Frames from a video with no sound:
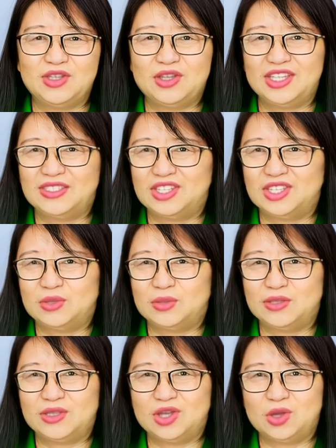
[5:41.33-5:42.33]

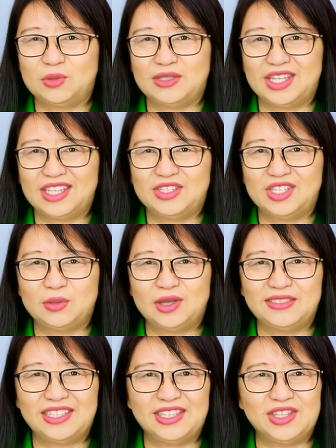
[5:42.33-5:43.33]
32. Who elects
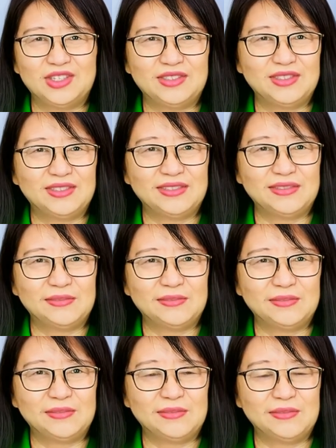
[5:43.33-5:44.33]
U.S. Senators?
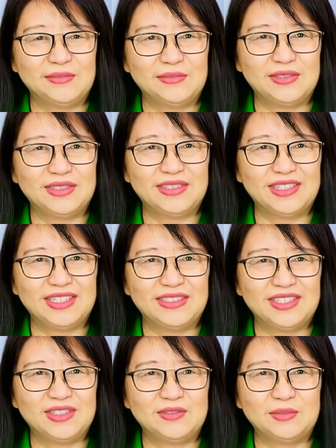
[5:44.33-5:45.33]

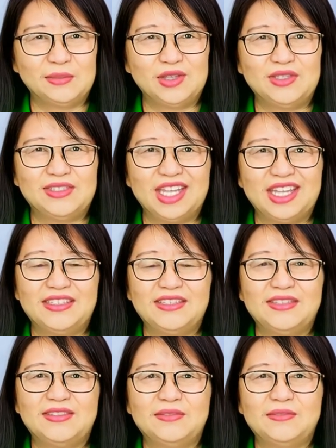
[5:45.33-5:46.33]
Citizens from their
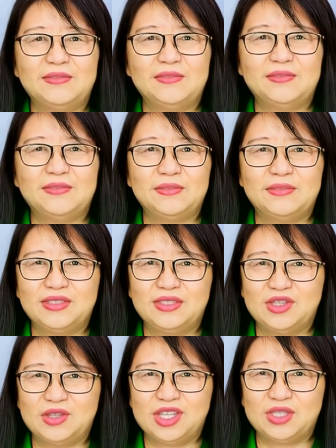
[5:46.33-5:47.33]
state.
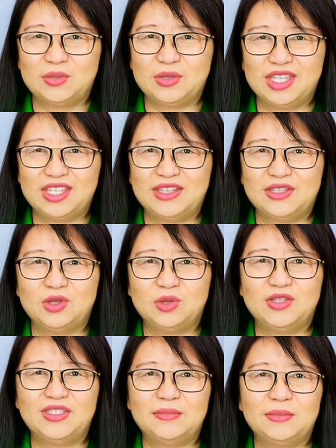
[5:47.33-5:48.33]
33.
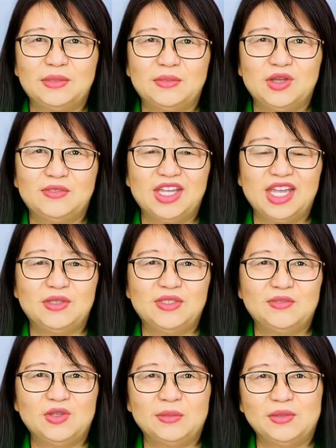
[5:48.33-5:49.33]
Who does a member of the
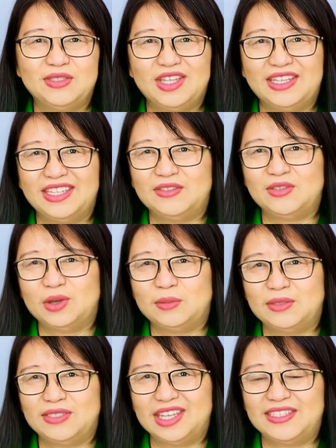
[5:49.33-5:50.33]
House of Representatives
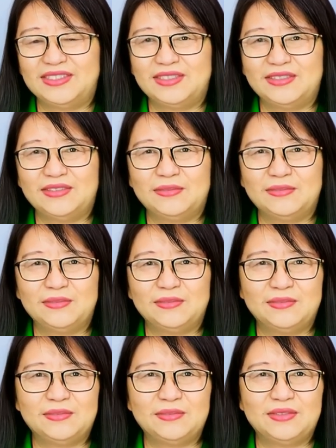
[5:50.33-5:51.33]
represent?
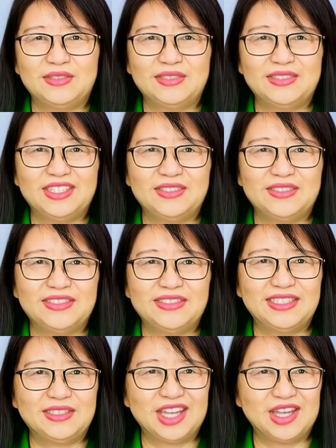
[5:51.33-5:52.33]

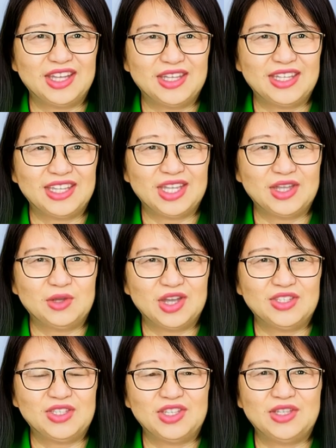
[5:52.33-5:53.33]
Citizens in their
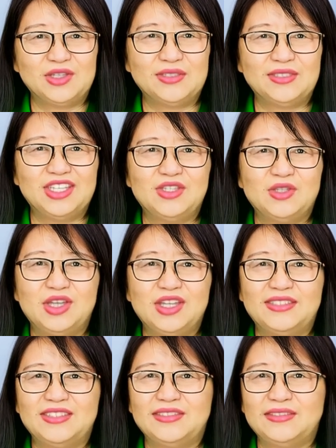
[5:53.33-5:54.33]
congressional
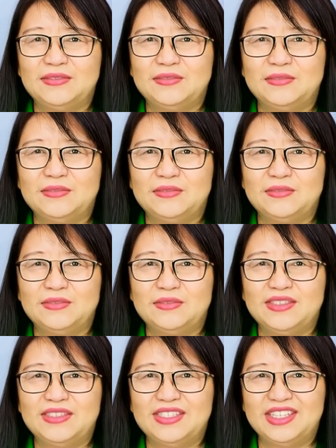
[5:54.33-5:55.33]
district.
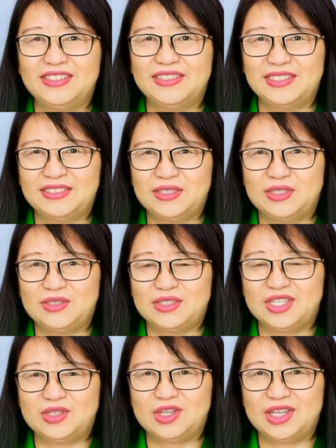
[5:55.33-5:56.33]
Citizens in their
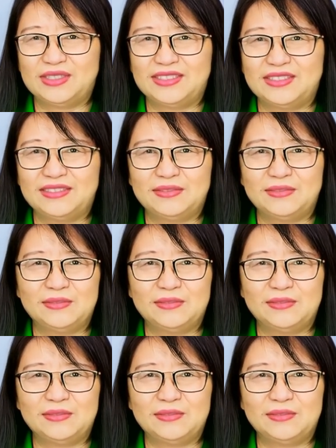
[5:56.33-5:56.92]
district.